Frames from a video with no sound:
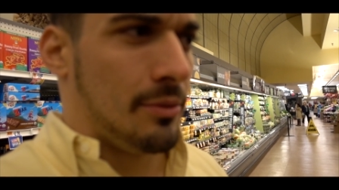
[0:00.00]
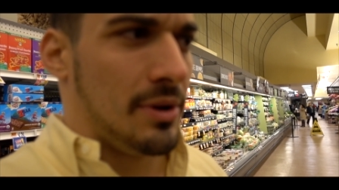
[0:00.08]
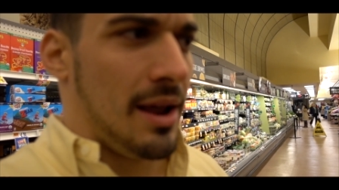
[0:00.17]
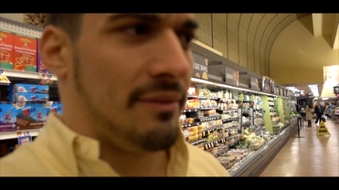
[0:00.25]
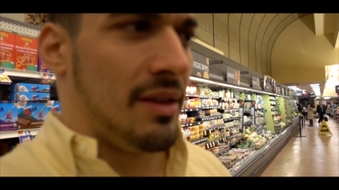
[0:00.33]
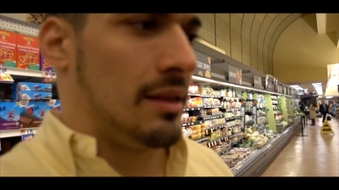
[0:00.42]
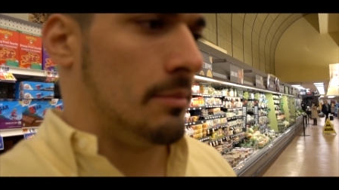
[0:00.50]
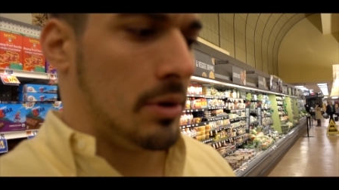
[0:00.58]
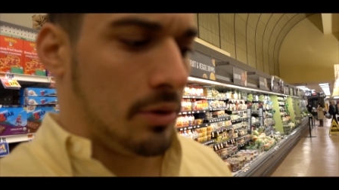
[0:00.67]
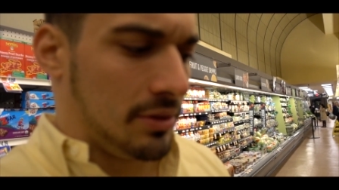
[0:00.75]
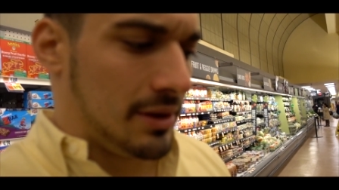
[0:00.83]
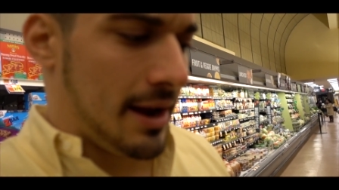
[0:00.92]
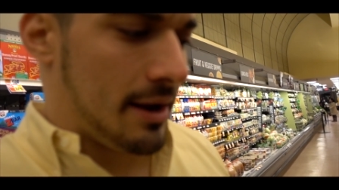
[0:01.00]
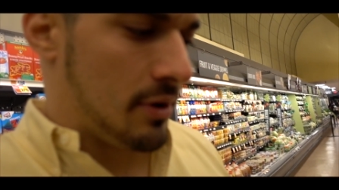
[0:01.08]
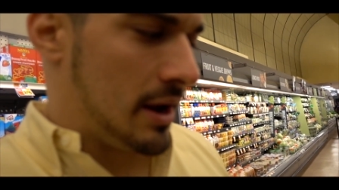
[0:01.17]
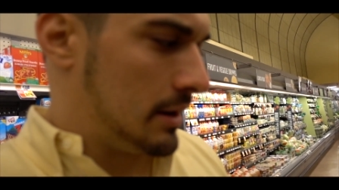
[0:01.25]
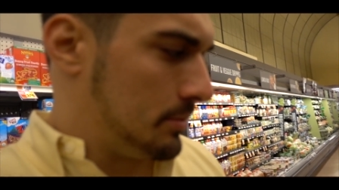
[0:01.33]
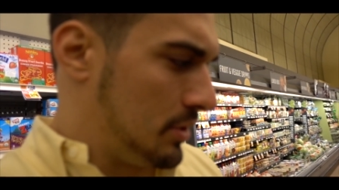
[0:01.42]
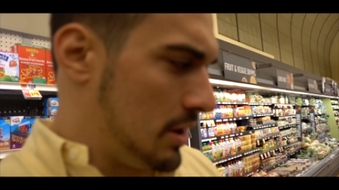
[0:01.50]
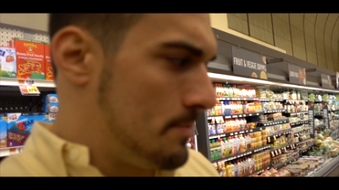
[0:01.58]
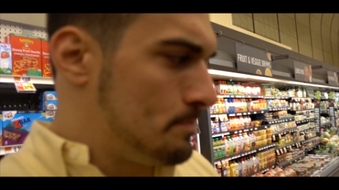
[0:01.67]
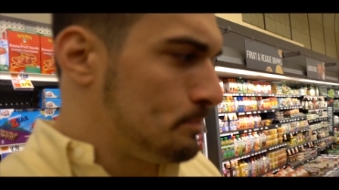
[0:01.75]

I wouldn't have that in the middle of the day randomly.